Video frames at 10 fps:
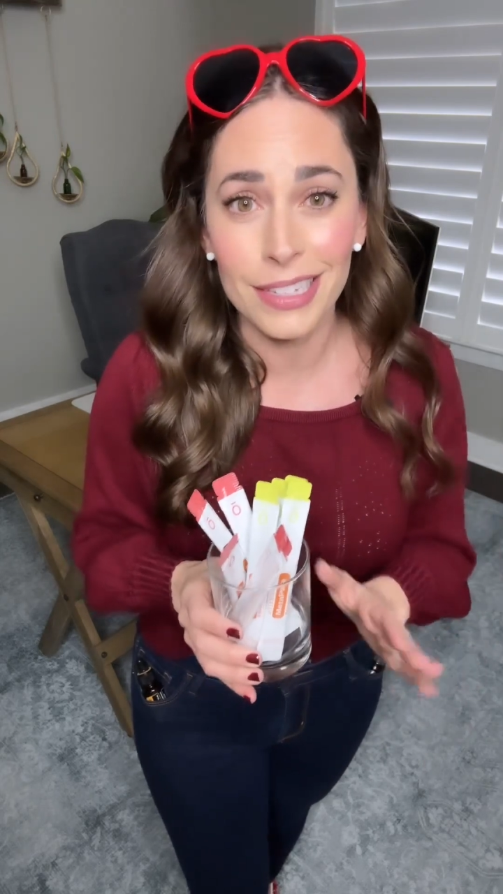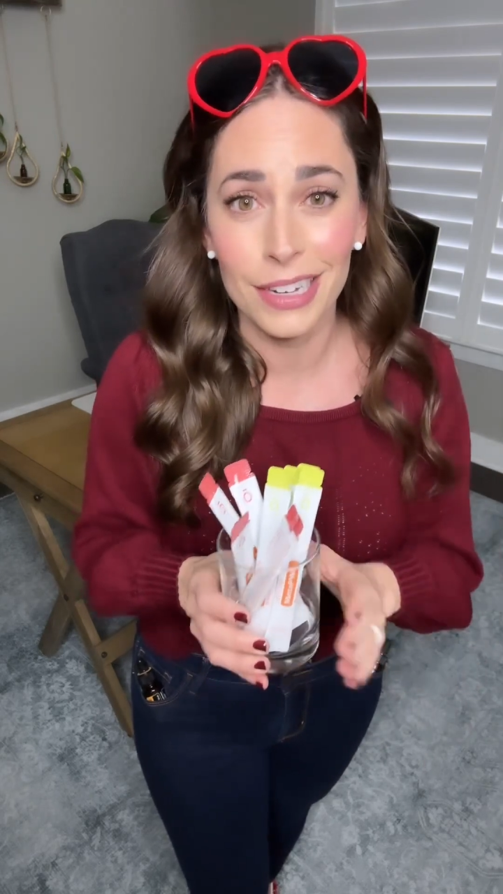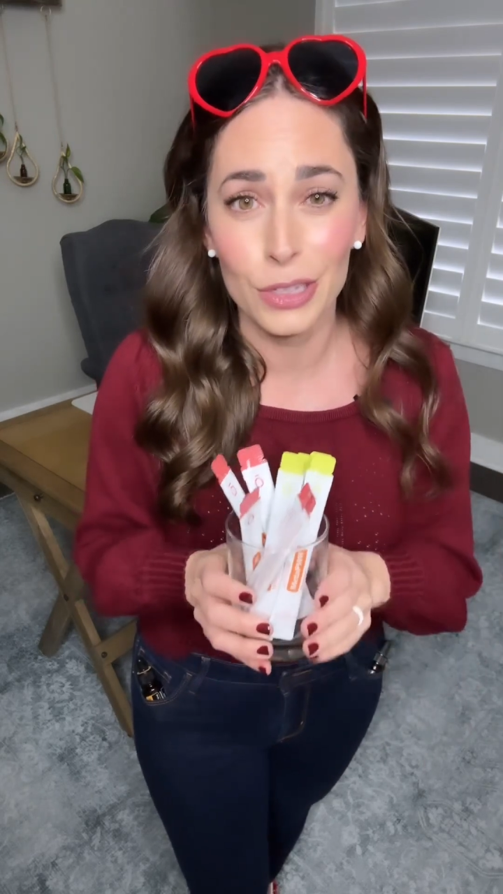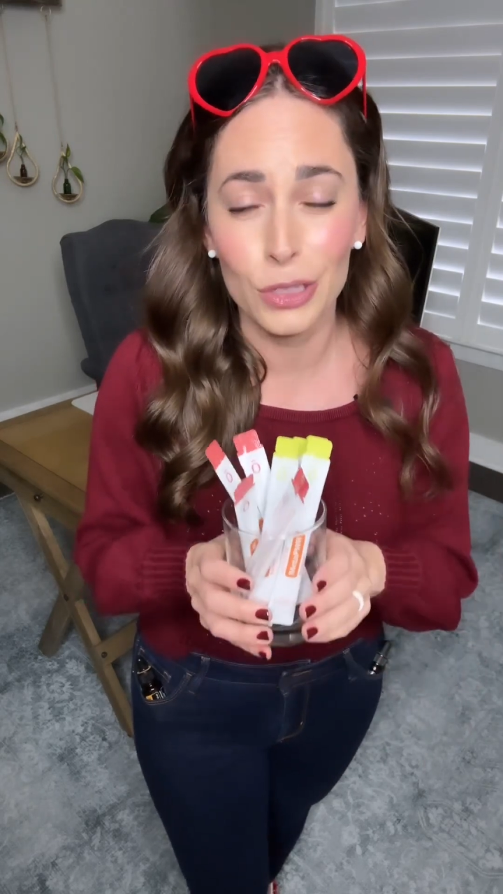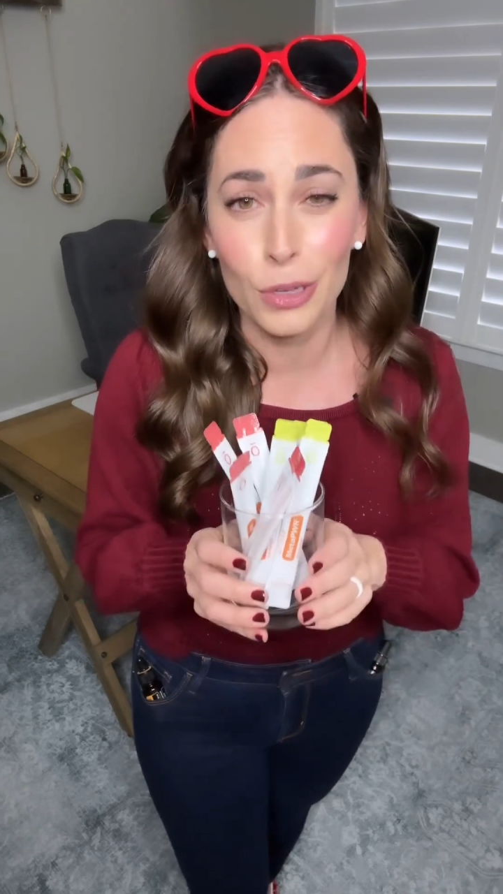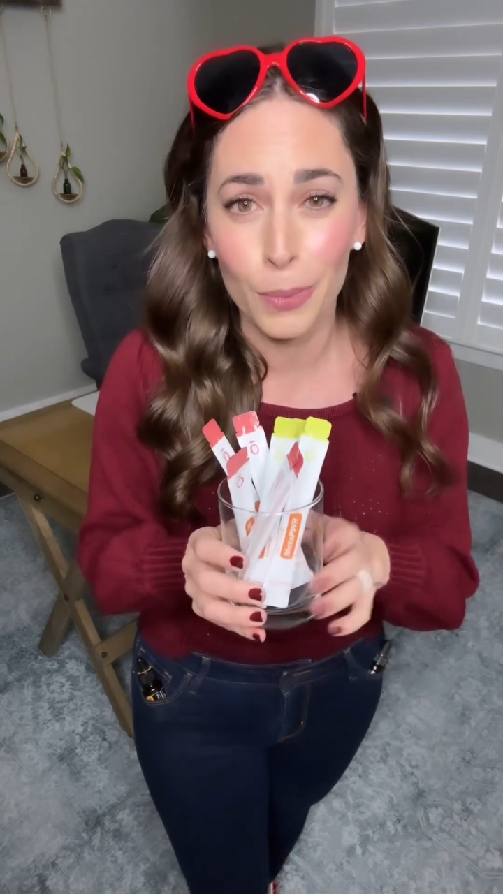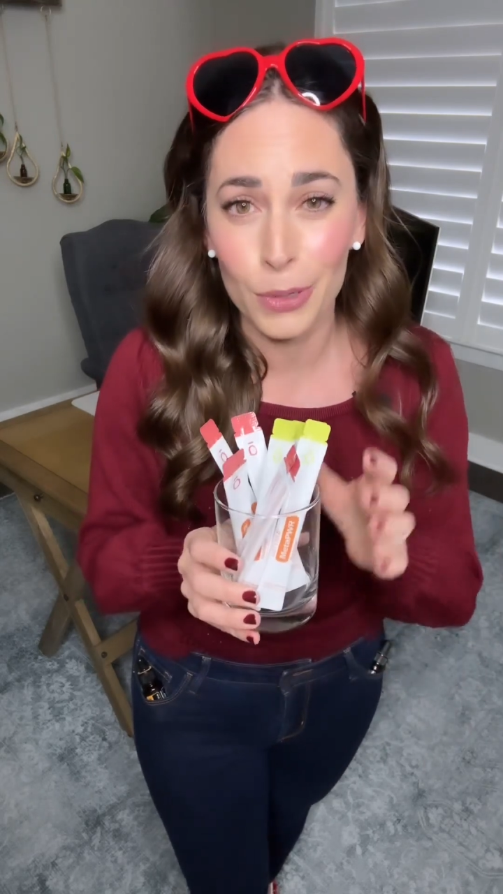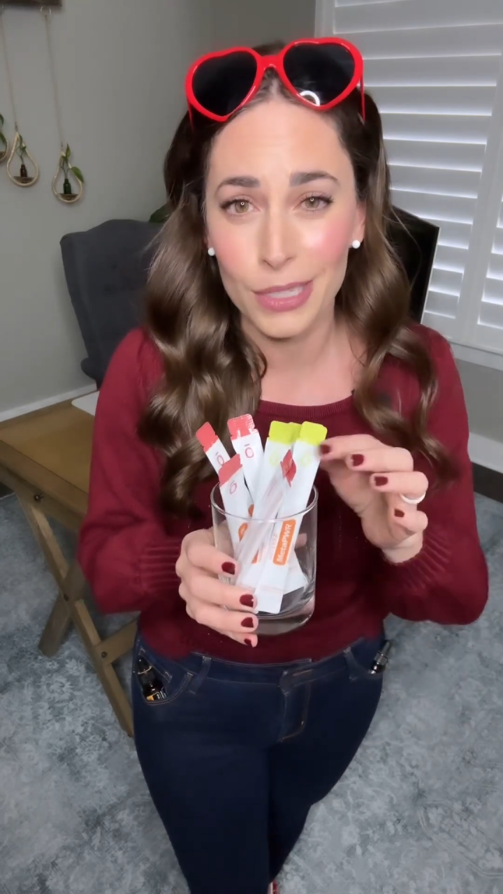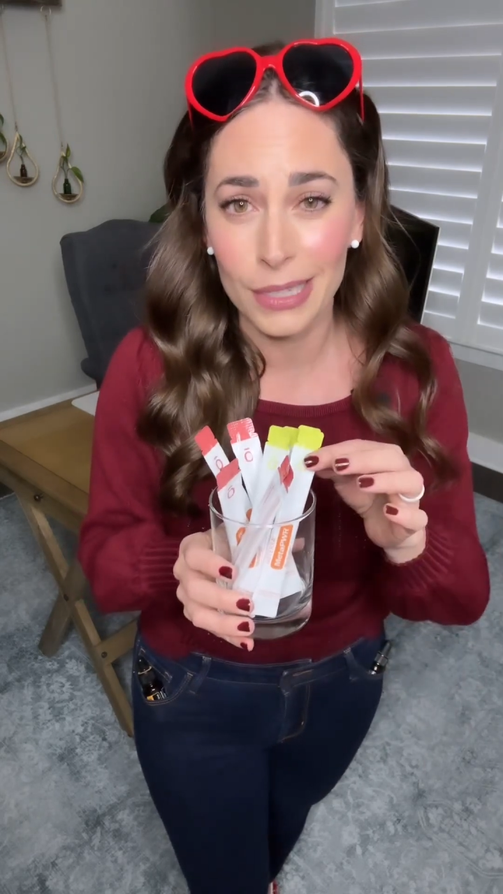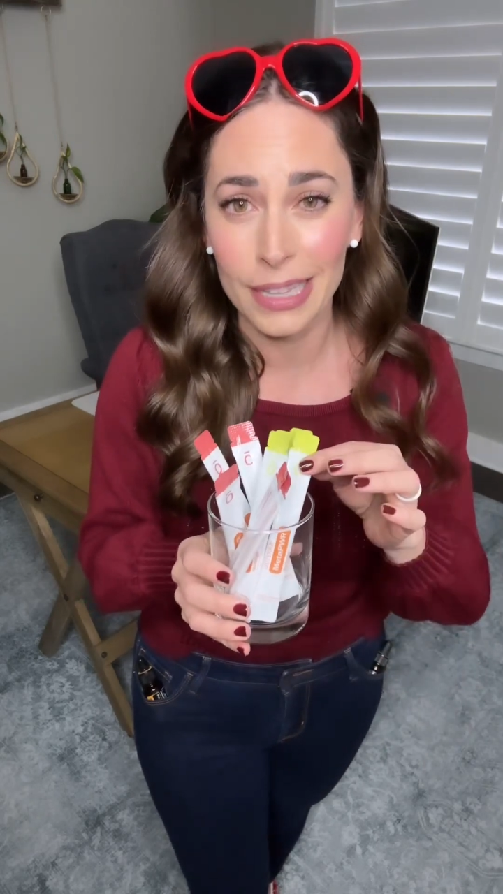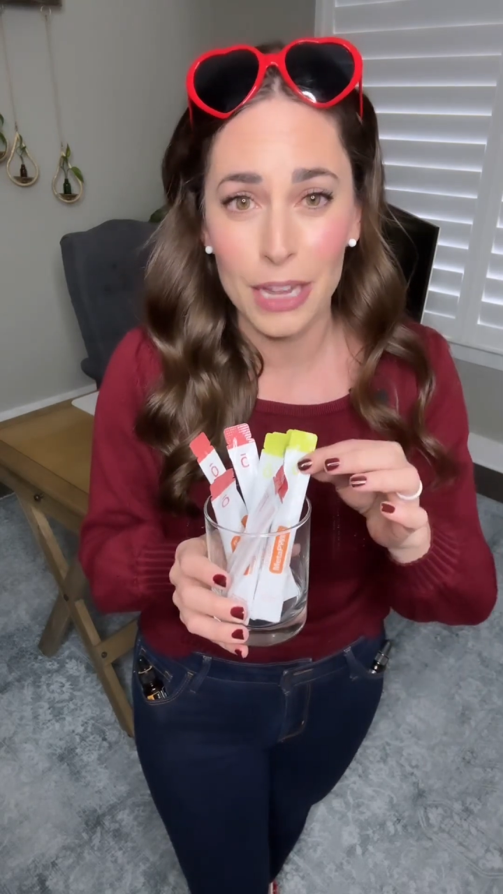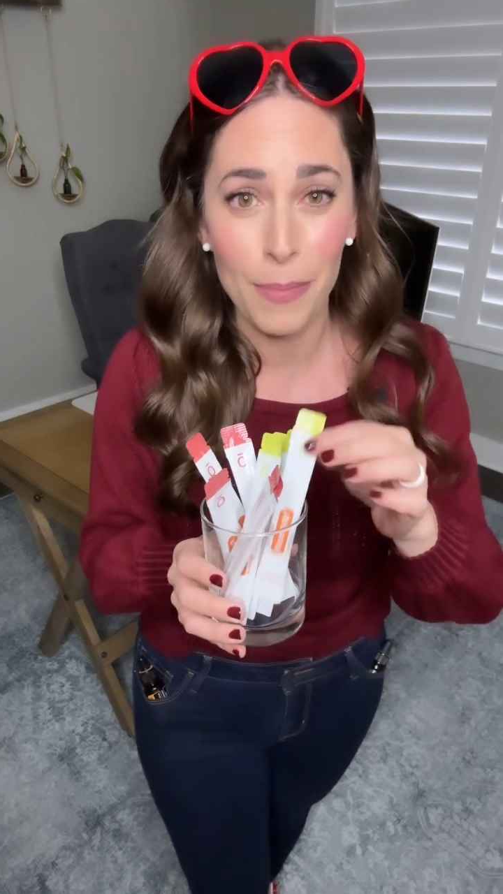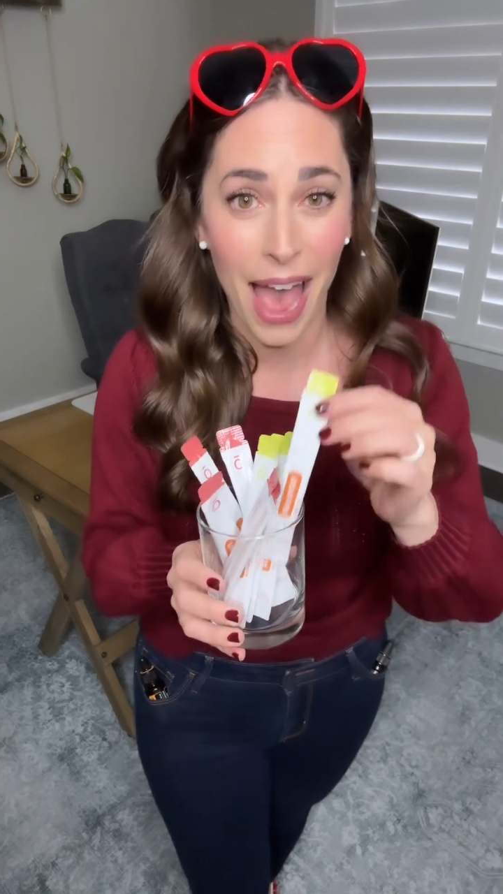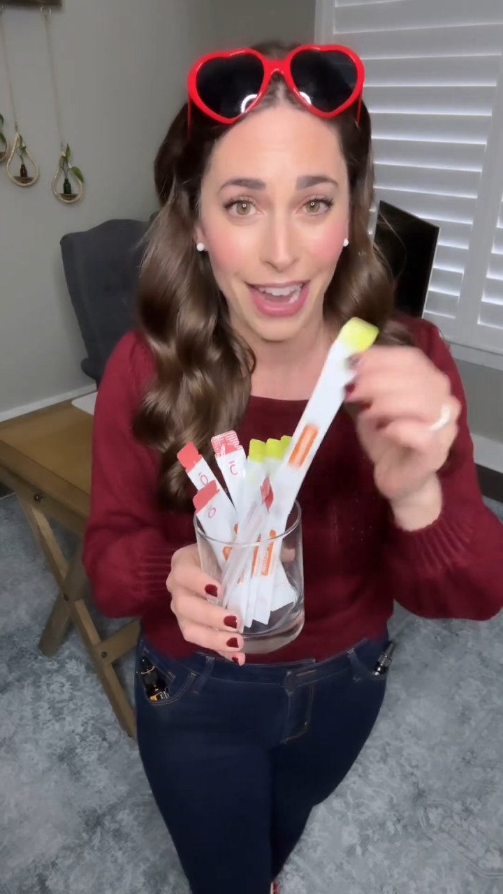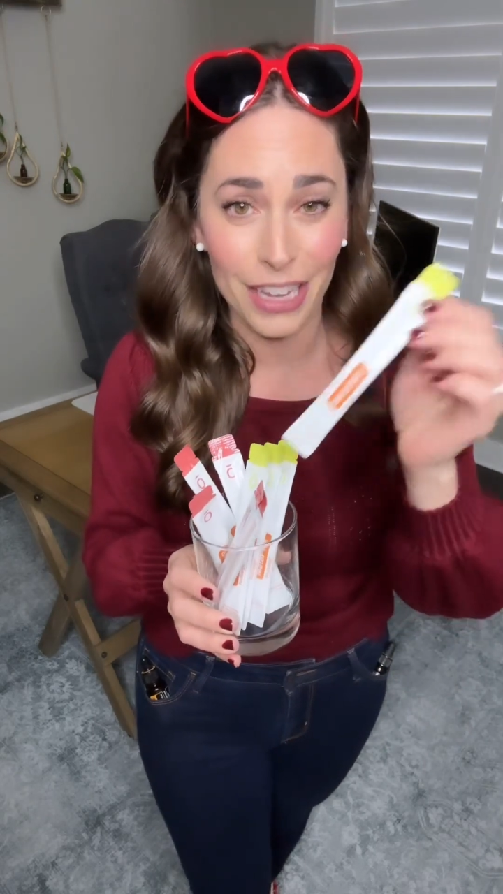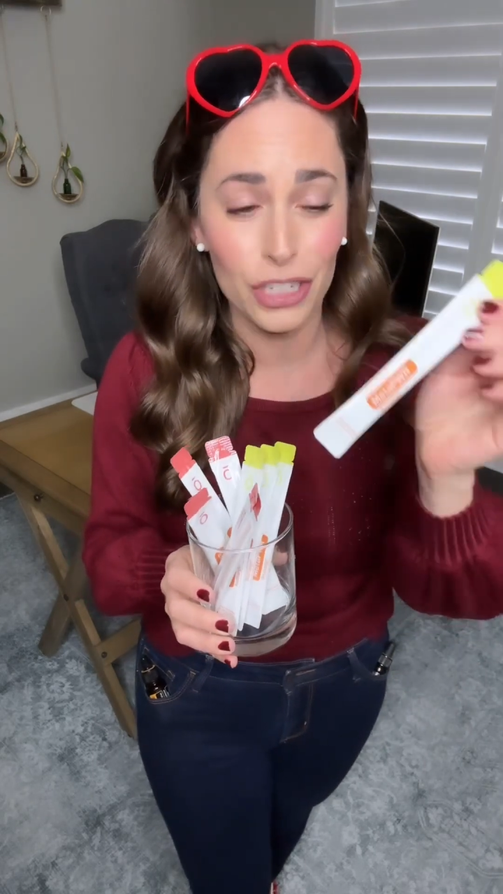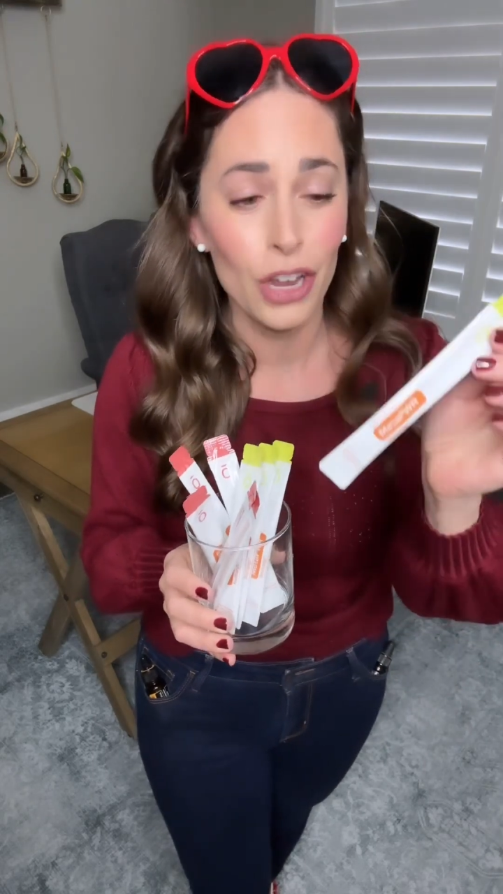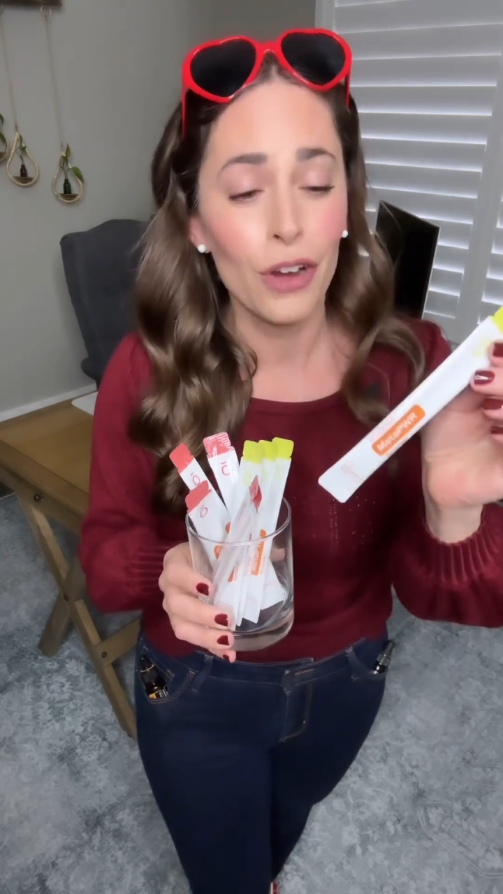in a super sleek package